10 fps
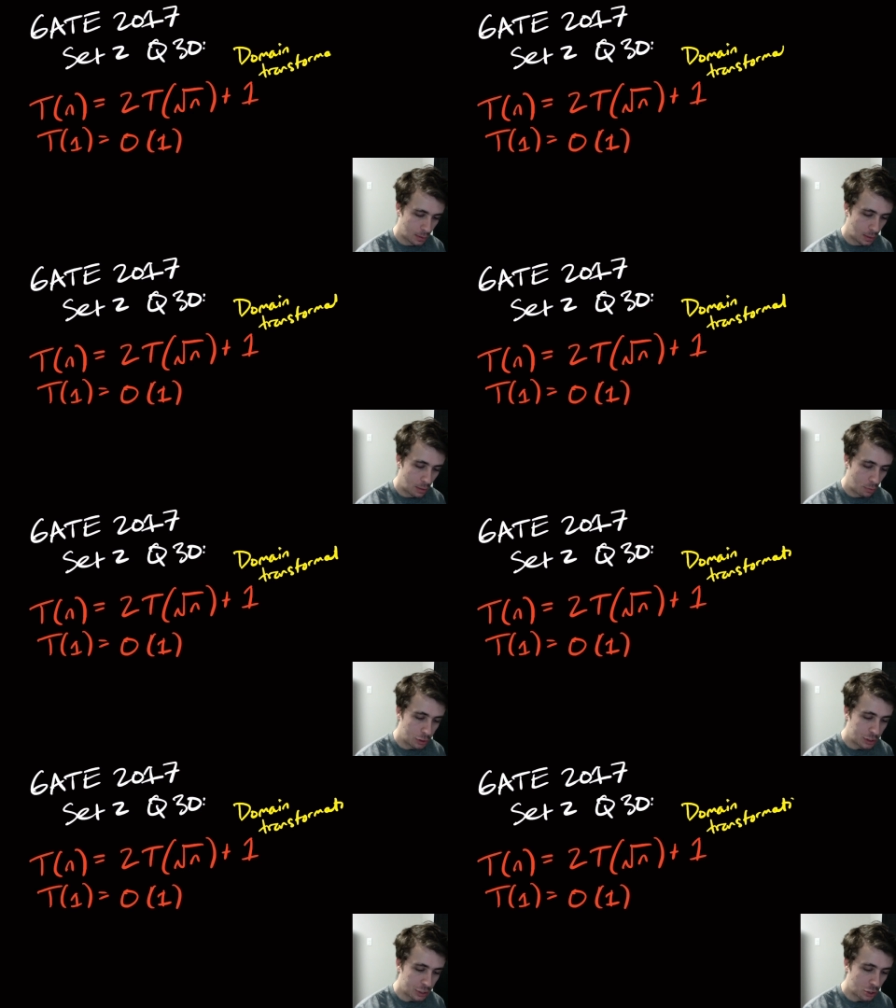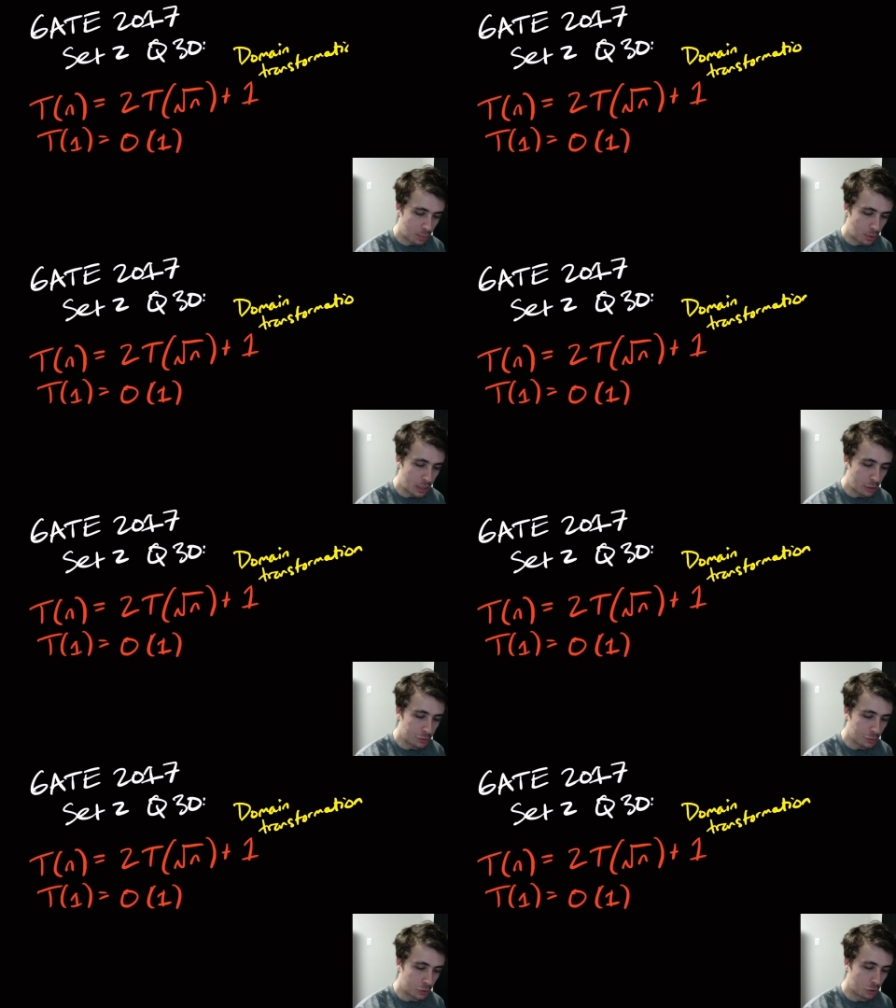which is actually a pretty
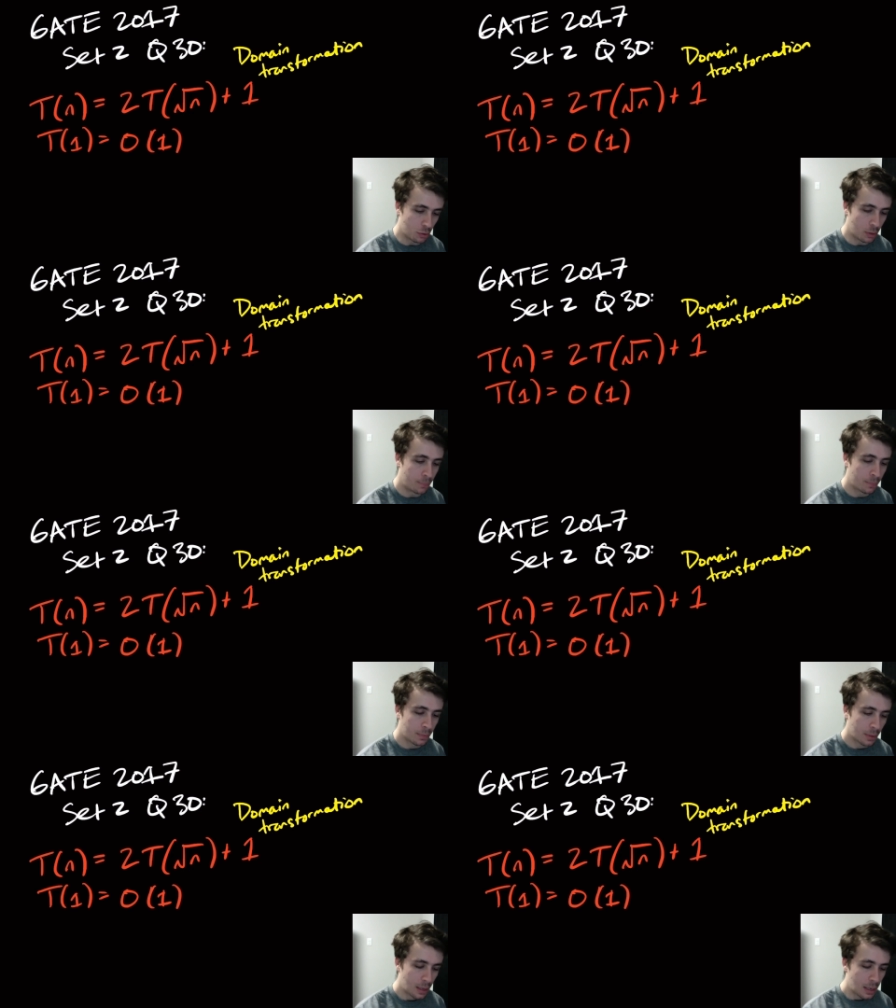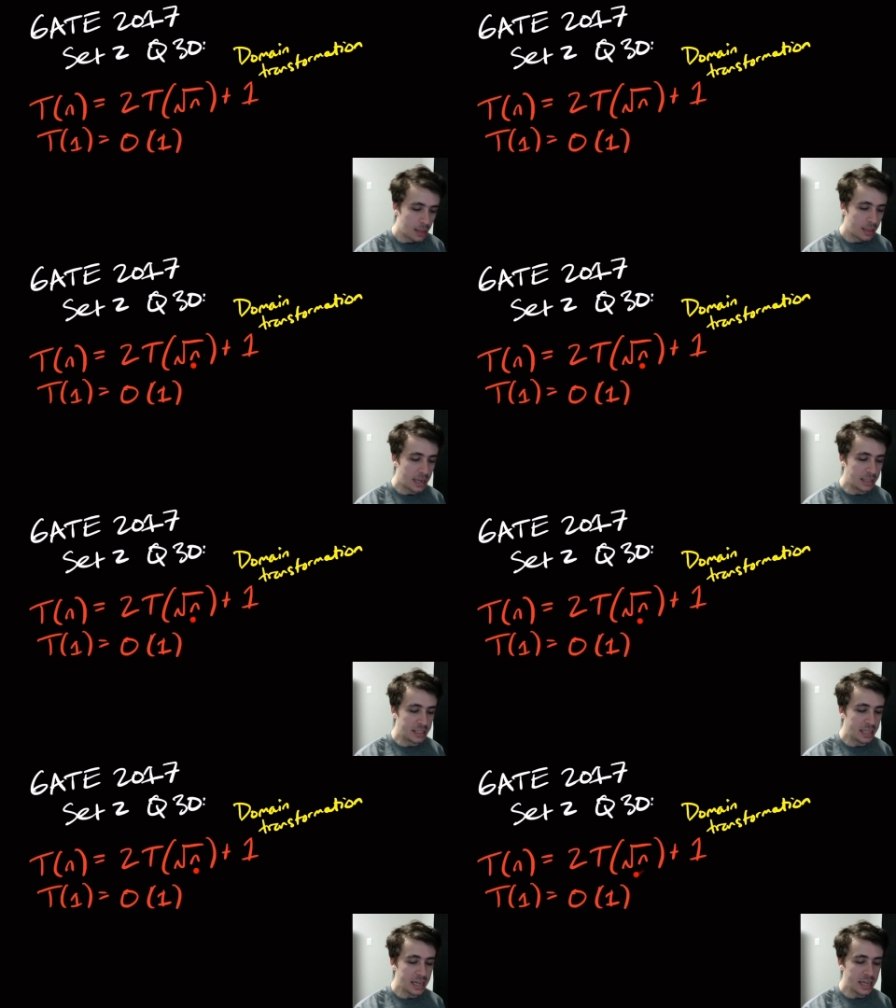useful tool. The
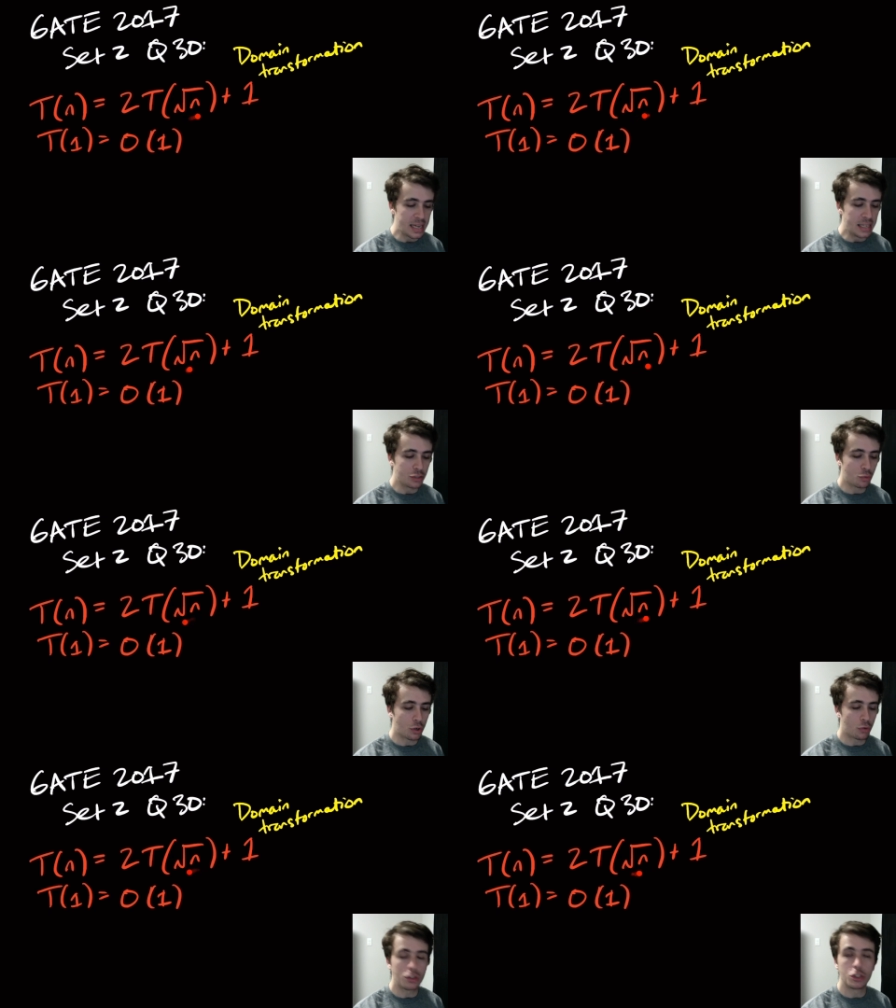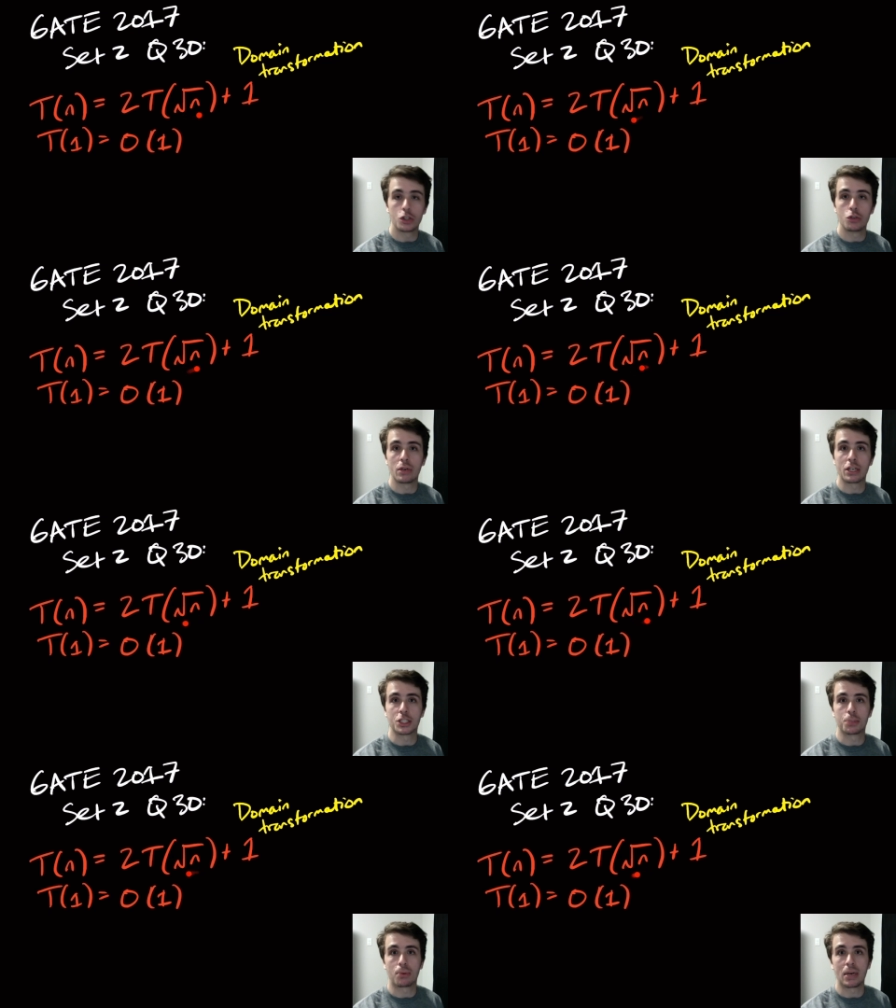idea is we're going to
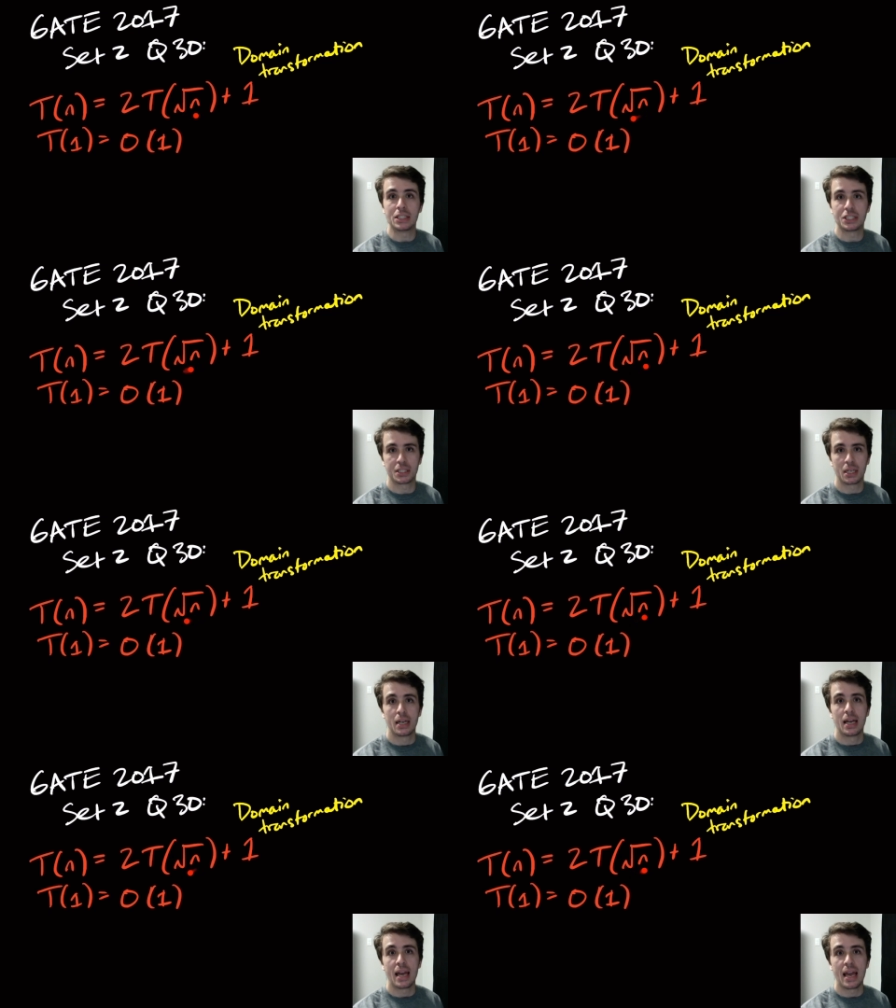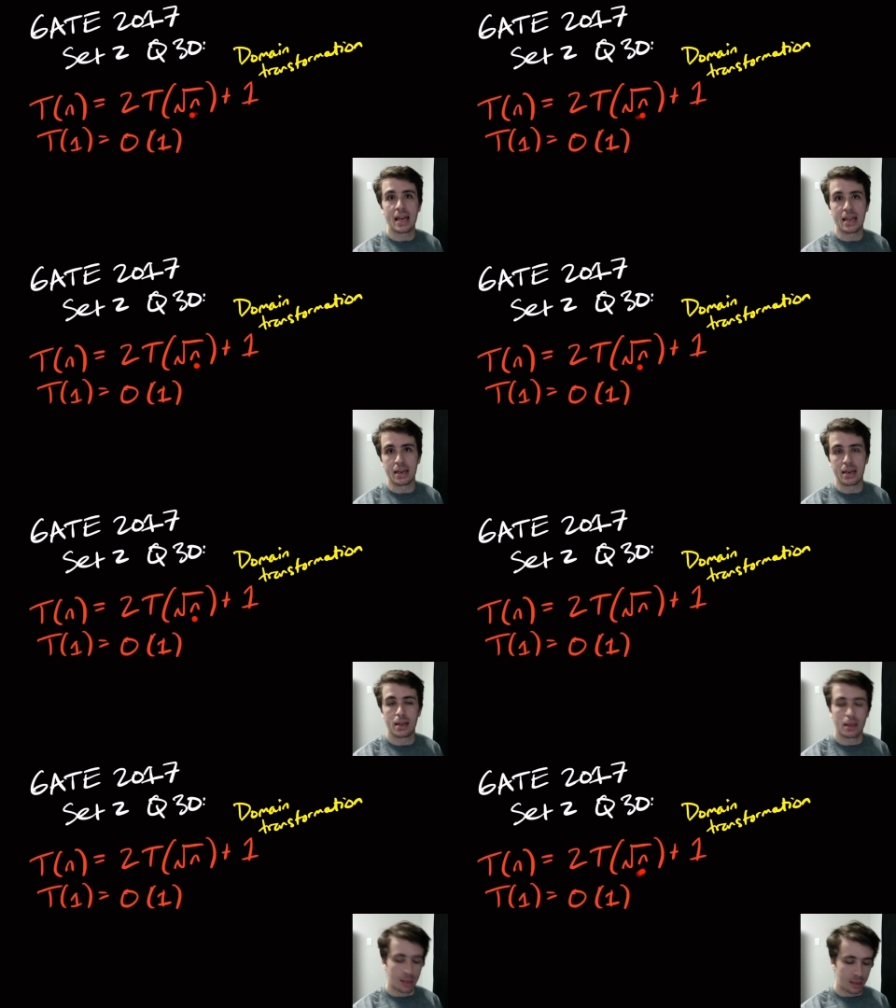express n
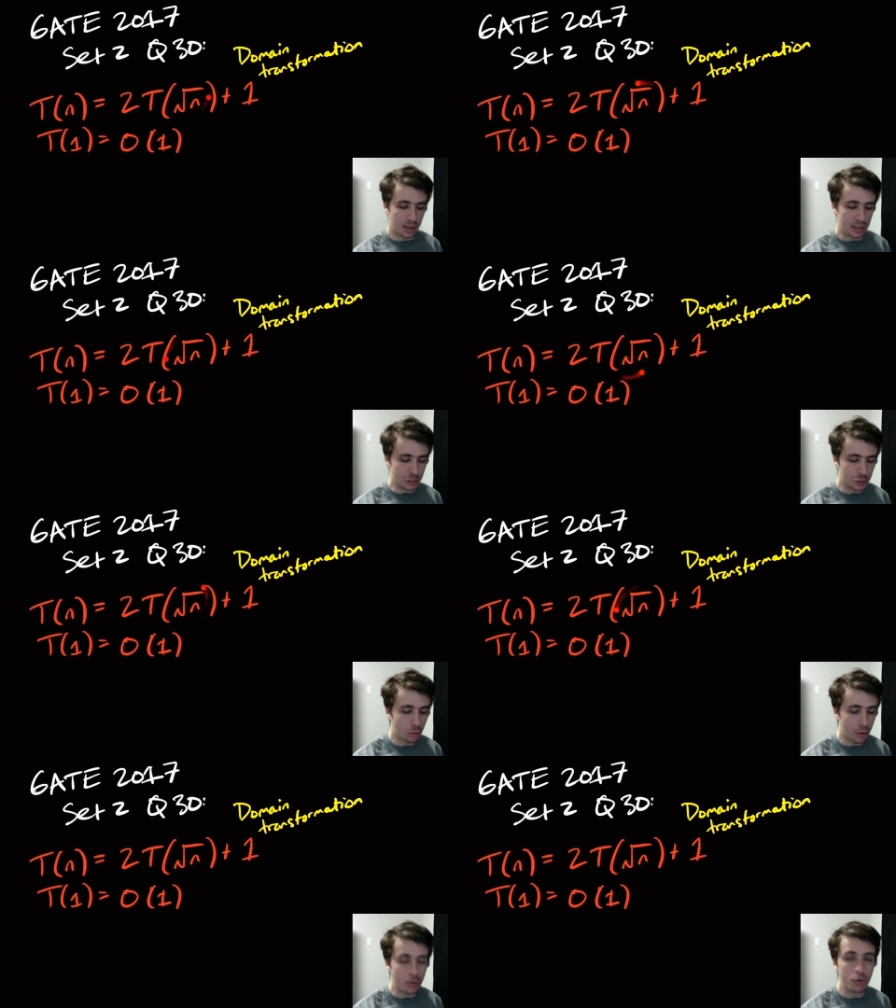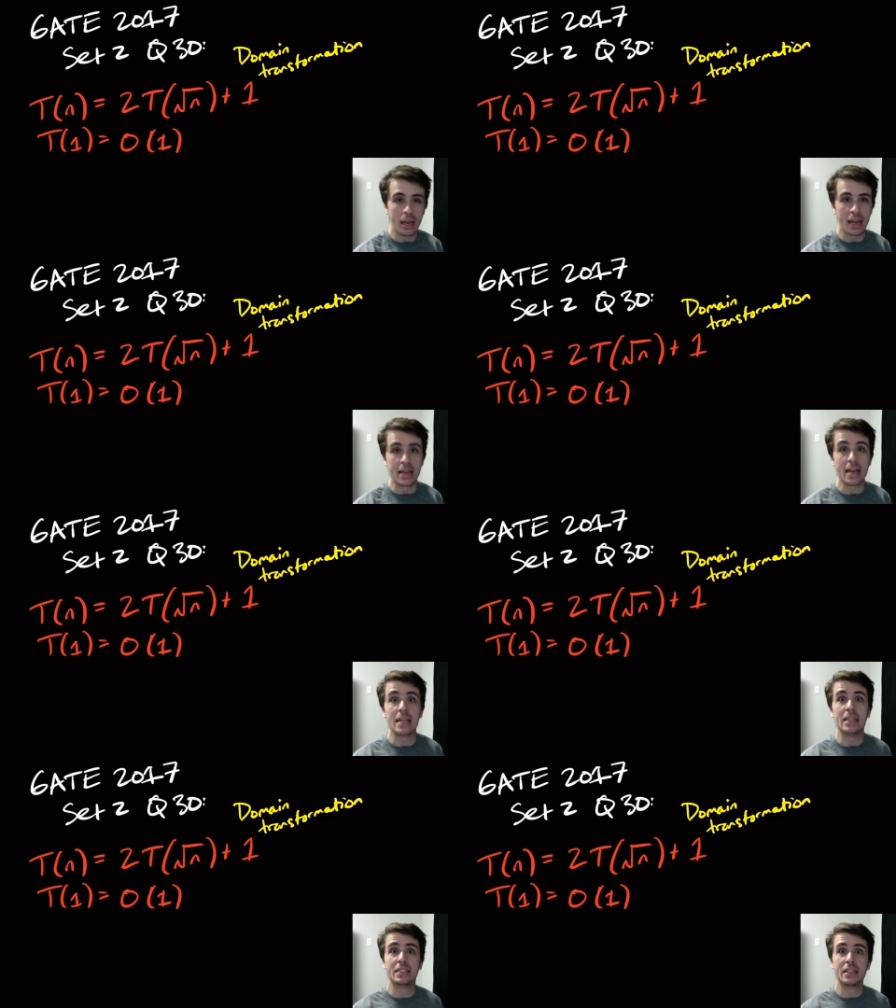and square root n in
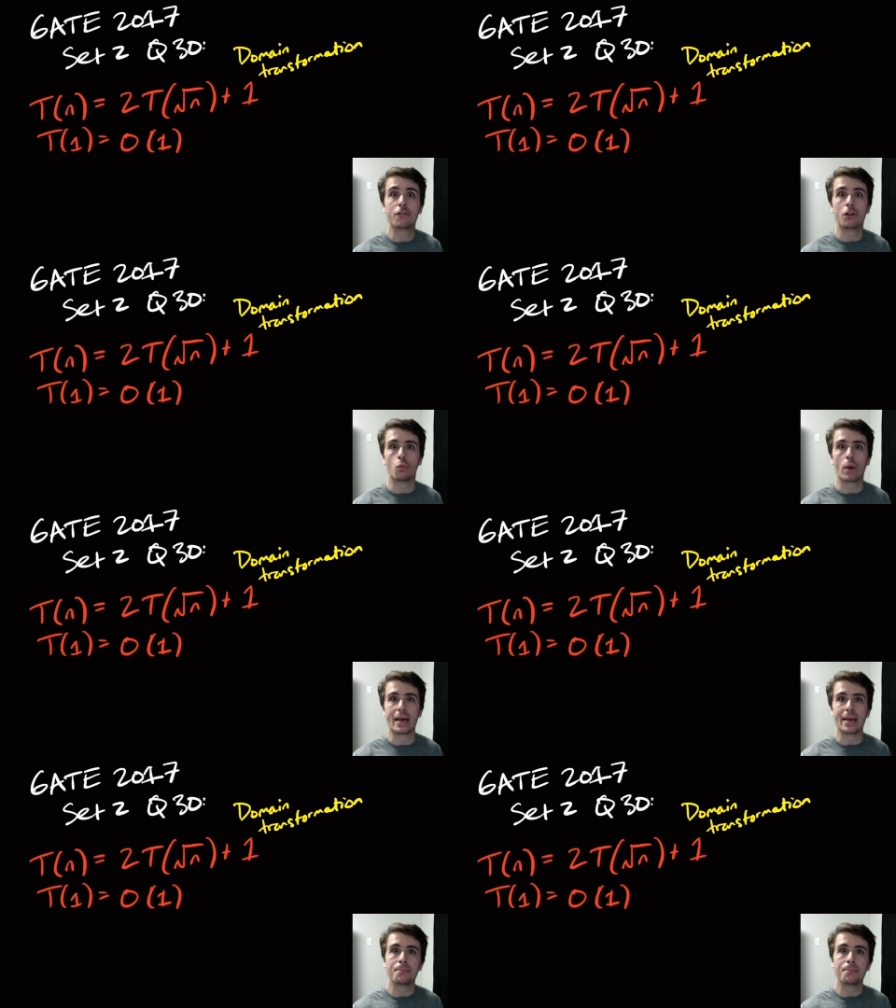a different way